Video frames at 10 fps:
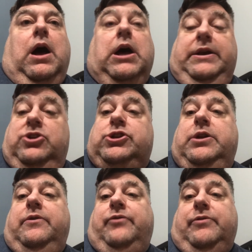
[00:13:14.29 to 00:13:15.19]

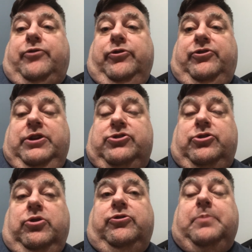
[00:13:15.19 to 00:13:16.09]
Initiative in 1st
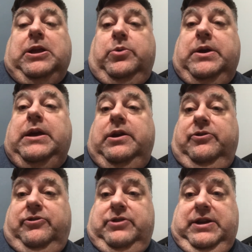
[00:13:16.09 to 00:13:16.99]
edition also, by the way,
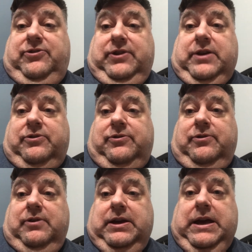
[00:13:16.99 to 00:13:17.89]
is a d6,
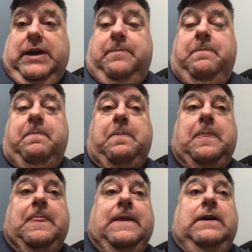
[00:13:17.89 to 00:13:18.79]
again,
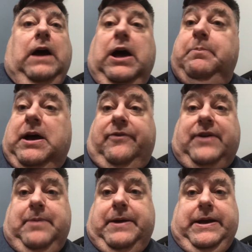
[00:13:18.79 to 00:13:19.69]

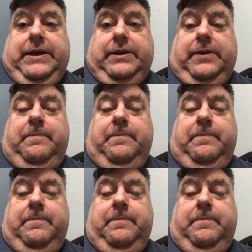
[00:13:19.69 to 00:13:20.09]
unmodified by anything.